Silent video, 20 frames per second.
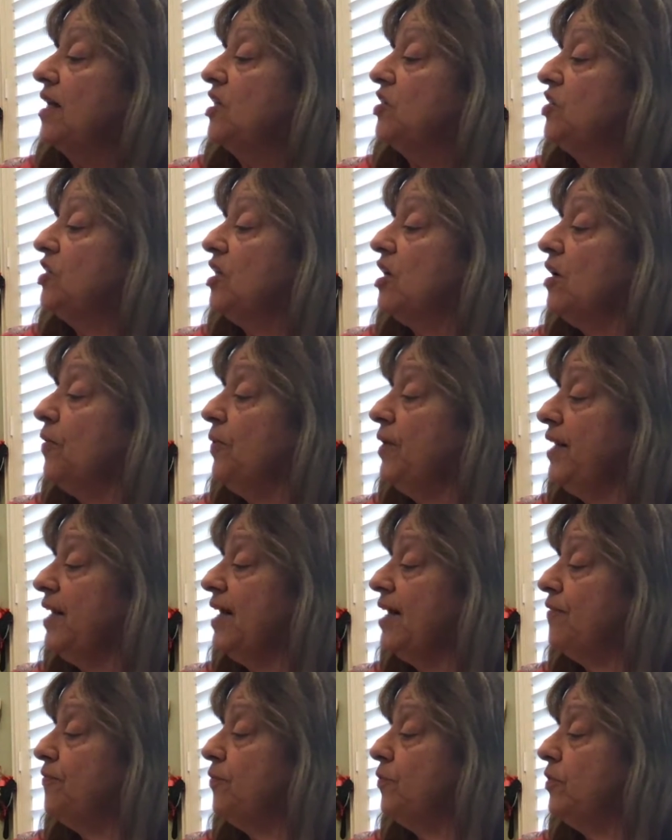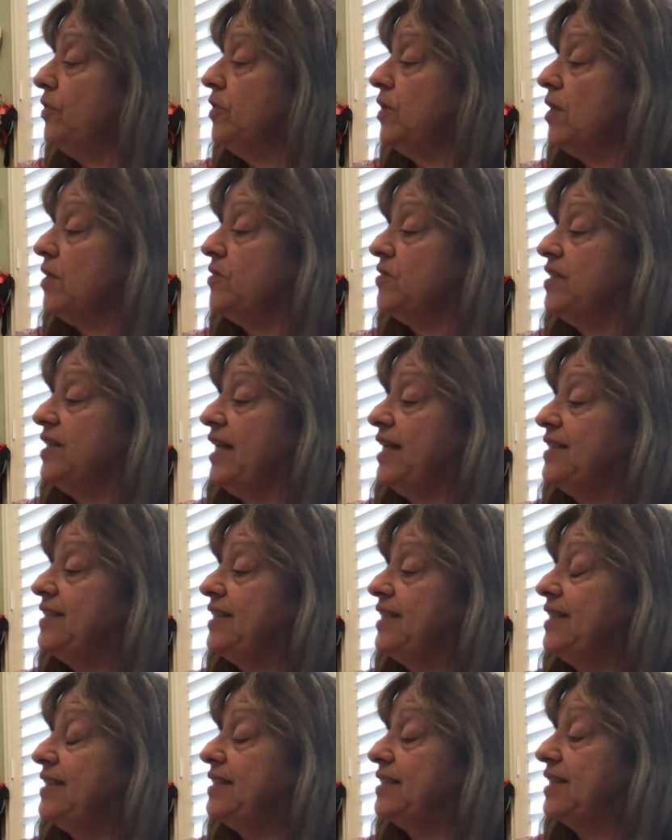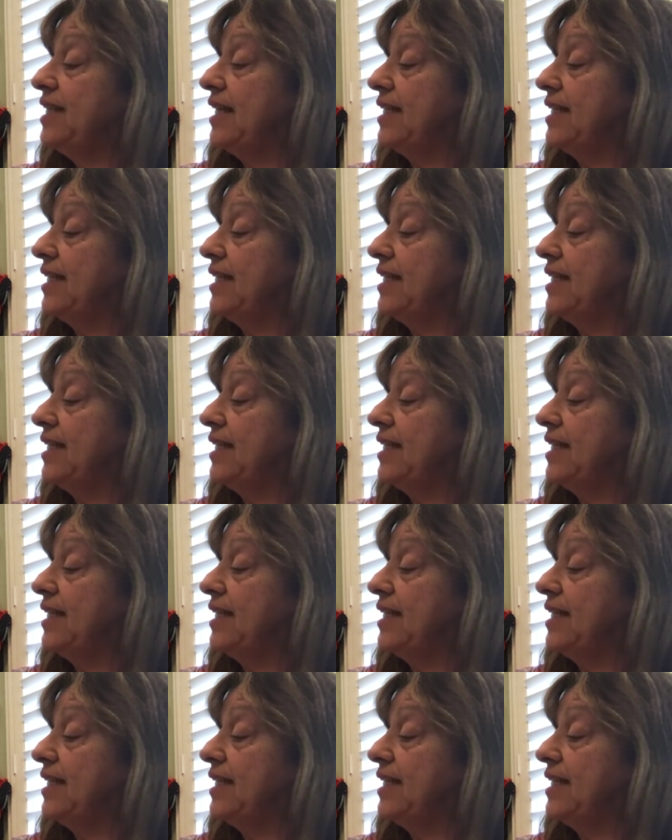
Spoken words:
She already had $4.18.